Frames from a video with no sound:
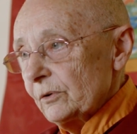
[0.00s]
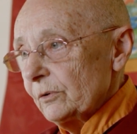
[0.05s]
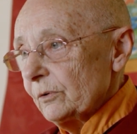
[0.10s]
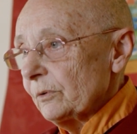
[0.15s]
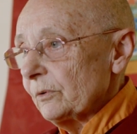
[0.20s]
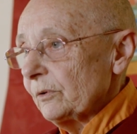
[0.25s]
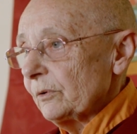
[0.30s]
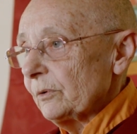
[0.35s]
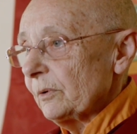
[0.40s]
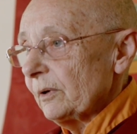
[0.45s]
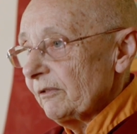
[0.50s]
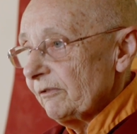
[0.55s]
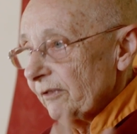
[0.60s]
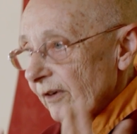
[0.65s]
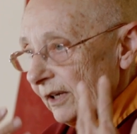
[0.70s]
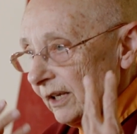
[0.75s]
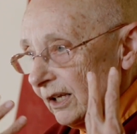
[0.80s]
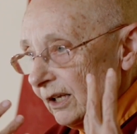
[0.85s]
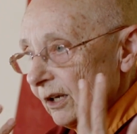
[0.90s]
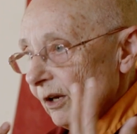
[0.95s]
you are
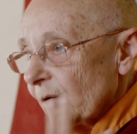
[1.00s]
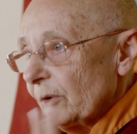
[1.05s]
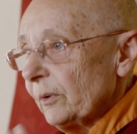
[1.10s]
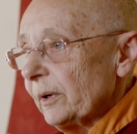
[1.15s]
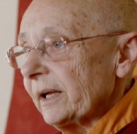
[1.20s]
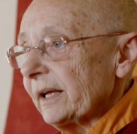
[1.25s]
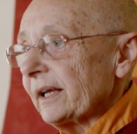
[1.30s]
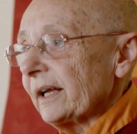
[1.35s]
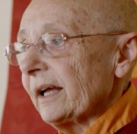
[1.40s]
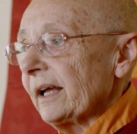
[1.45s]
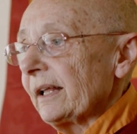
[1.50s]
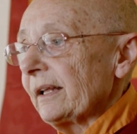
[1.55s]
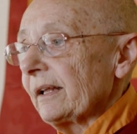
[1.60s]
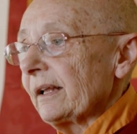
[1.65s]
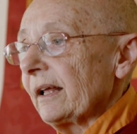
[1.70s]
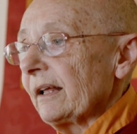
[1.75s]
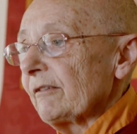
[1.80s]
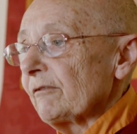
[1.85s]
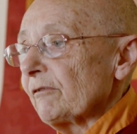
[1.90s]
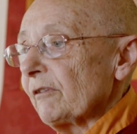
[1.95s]
very glowing
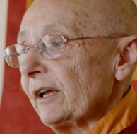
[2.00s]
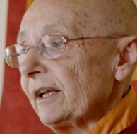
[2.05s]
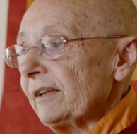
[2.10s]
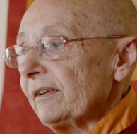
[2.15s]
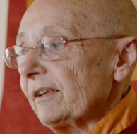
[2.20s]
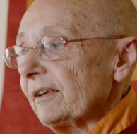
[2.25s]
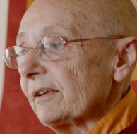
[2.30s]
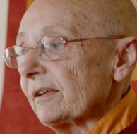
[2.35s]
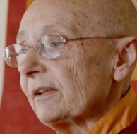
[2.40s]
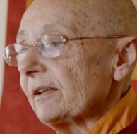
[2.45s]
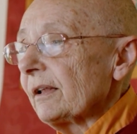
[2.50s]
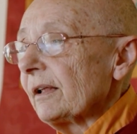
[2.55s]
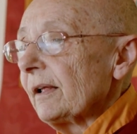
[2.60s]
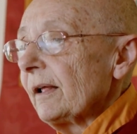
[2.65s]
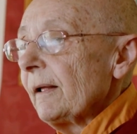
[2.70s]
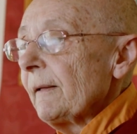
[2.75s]
and radiant.